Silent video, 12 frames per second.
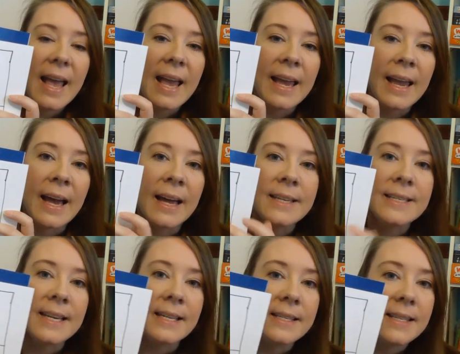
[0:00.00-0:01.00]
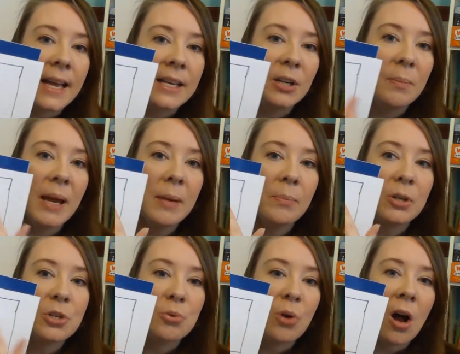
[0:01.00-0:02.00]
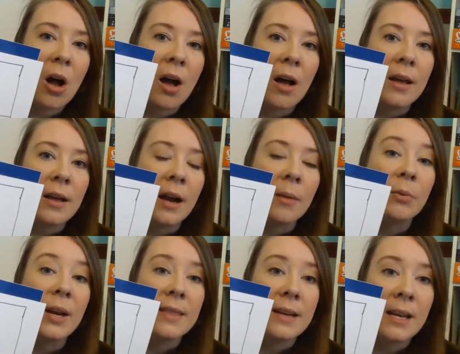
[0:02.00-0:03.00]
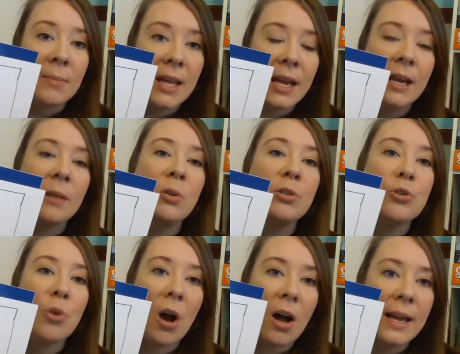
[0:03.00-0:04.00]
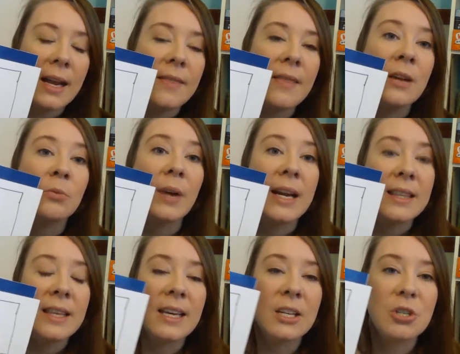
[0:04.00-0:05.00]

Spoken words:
And inside your paper, write the name of the animal, draw it, and then write the